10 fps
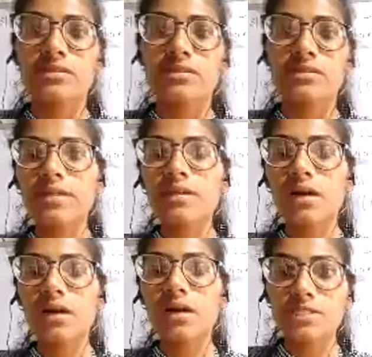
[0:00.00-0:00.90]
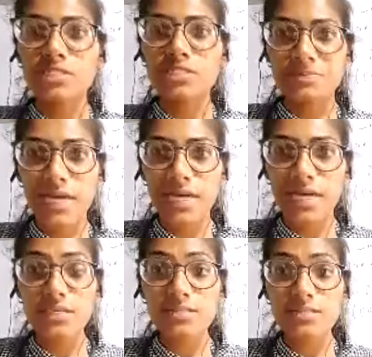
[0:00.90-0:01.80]
strength, the
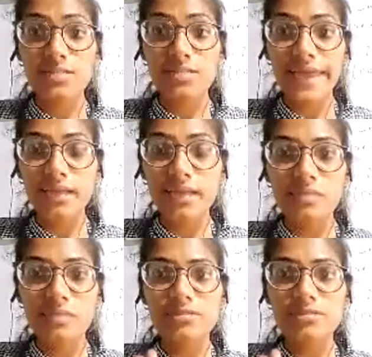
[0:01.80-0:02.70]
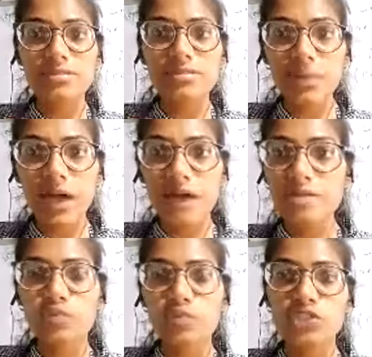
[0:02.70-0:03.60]
substances, the animals, the plants
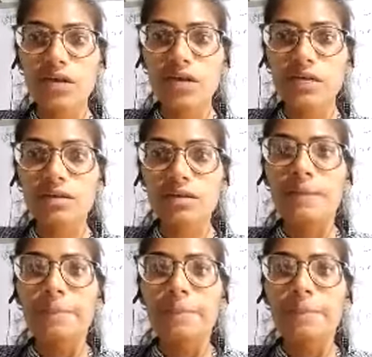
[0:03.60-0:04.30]
which are in